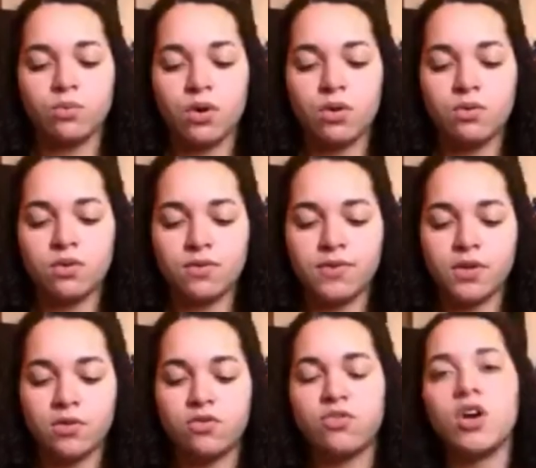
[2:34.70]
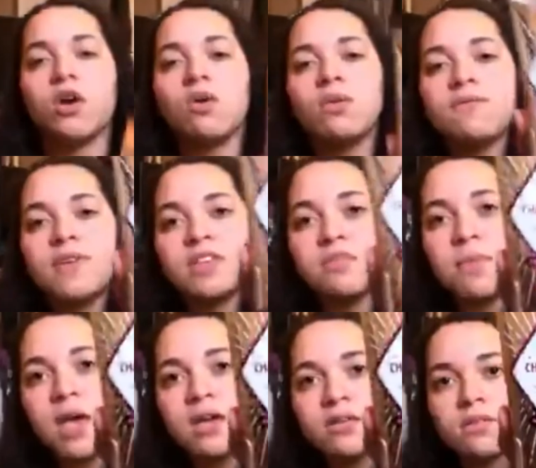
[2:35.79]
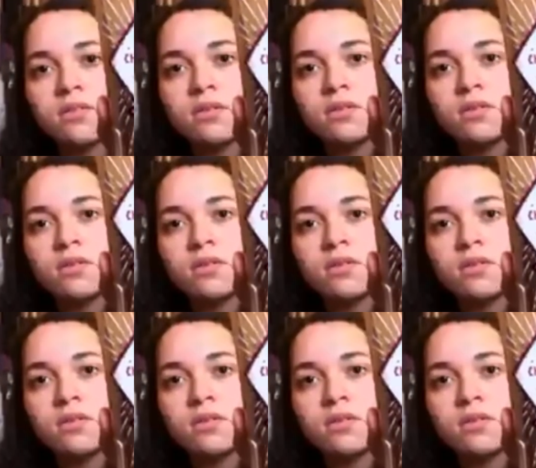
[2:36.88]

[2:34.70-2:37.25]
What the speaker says: rose infused charcoal face mask.